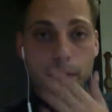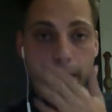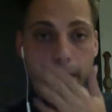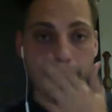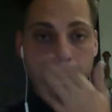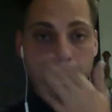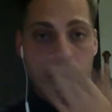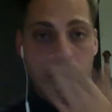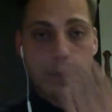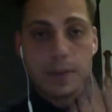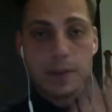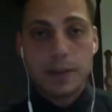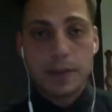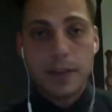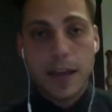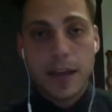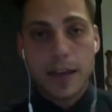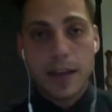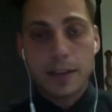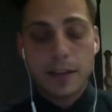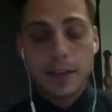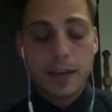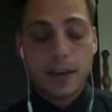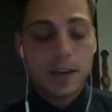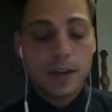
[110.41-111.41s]
but happy to
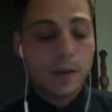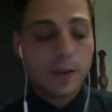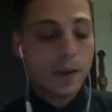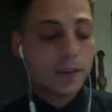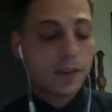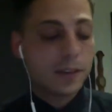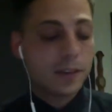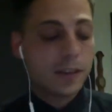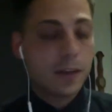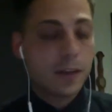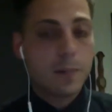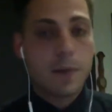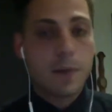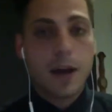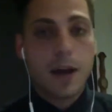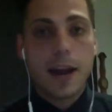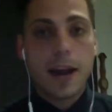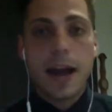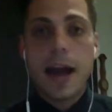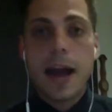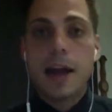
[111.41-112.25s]
answer any questions that you might